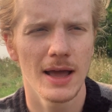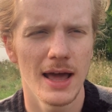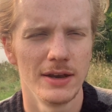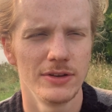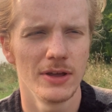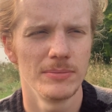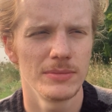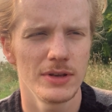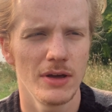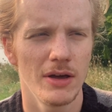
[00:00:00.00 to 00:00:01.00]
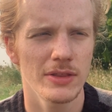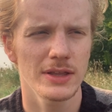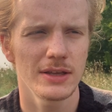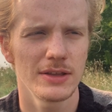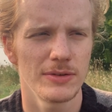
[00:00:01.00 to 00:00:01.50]
And I
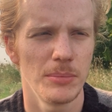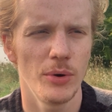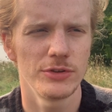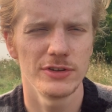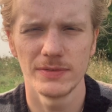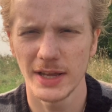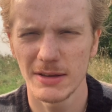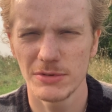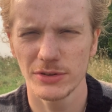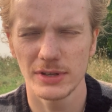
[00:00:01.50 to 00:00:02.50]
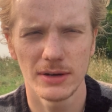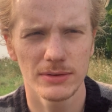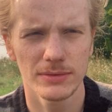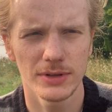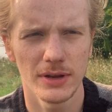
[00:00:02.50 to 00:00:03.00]
think it's important to forgive
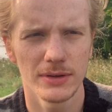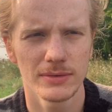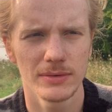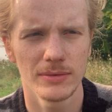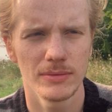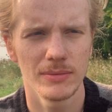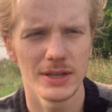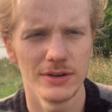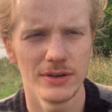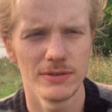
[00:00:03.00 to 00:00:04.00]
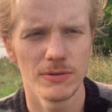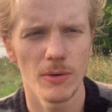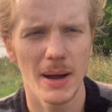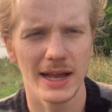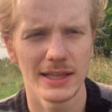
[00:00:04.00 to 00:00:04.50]
yourself, when you do
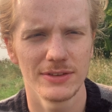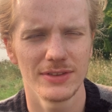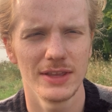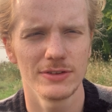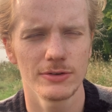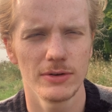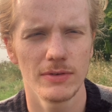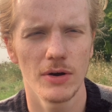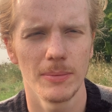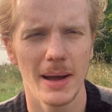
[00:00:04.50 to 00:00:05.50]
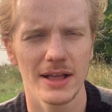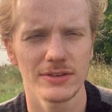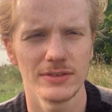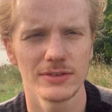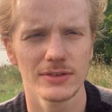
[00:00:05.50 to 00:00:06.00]
fall back into these sort of old
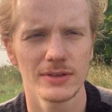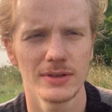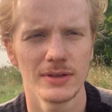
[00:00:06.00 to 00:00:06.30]
patterns.